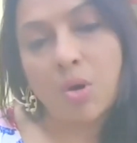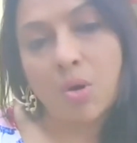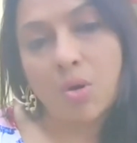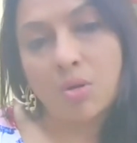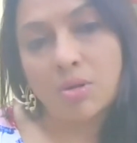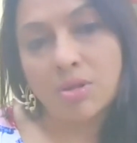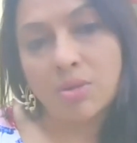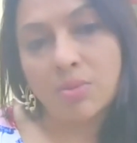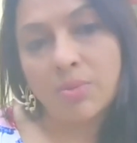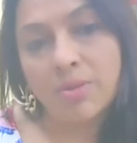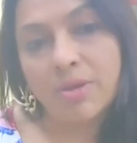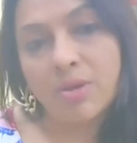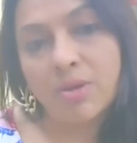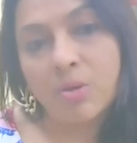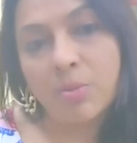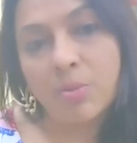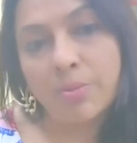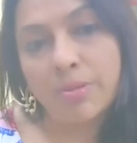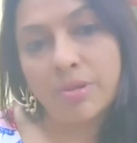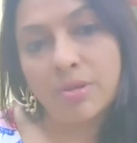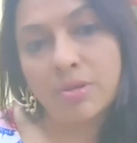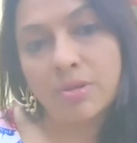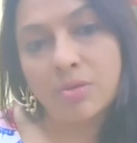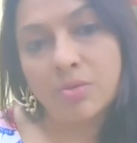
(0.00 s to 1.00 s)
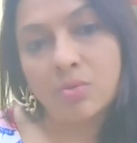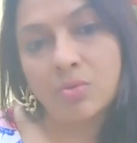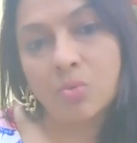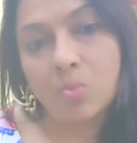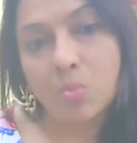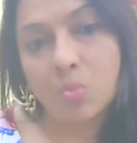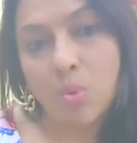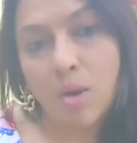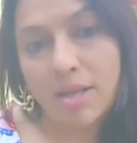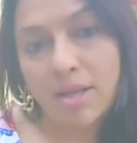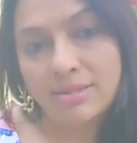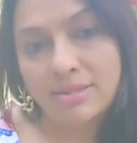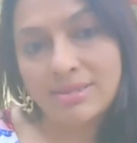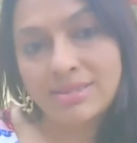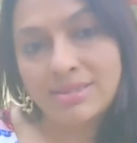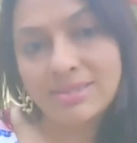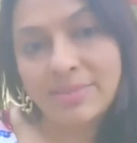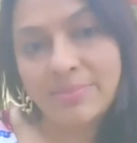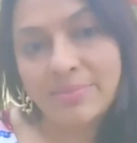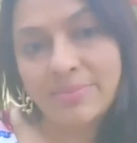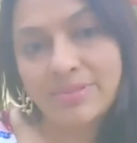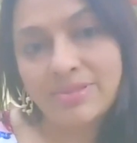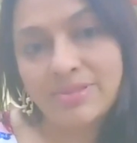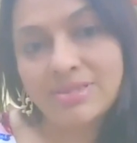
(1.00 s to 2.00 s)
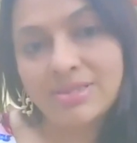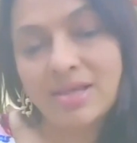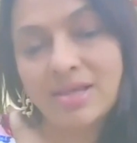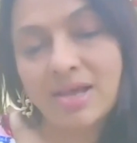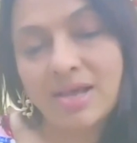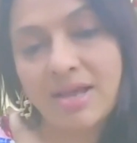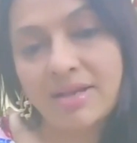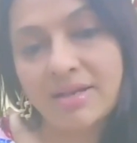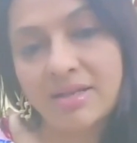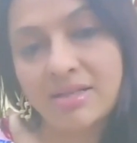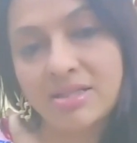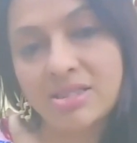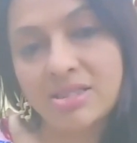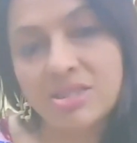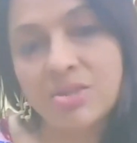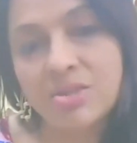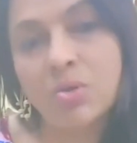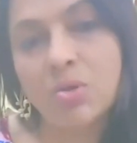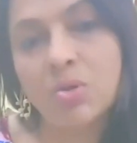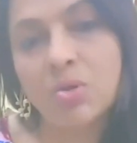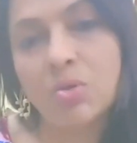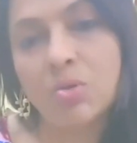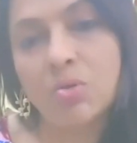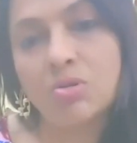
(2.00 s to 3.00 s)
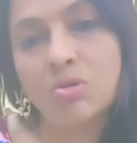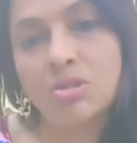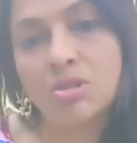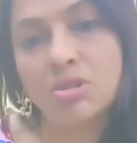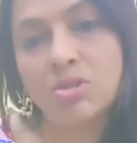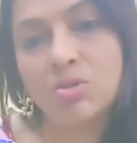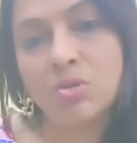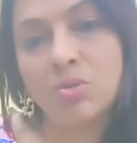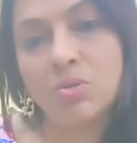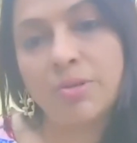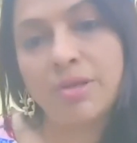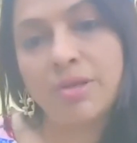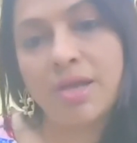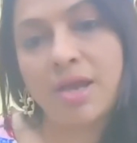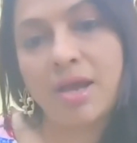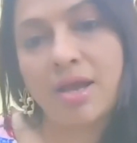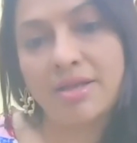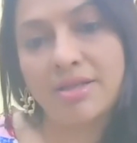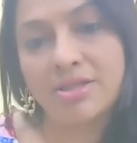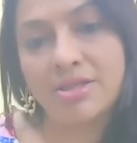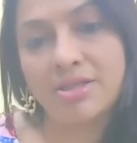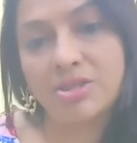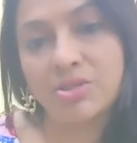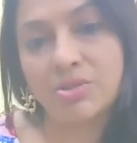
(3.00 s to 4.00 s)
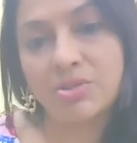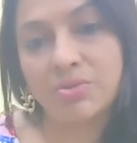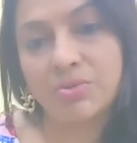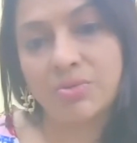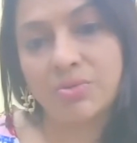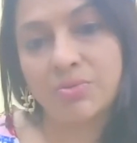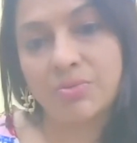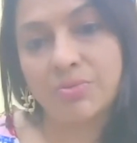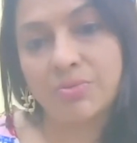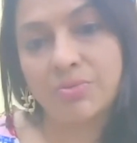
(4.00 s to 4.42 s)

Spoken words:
all the way open. 1, step inside, and 0, close the door behind you.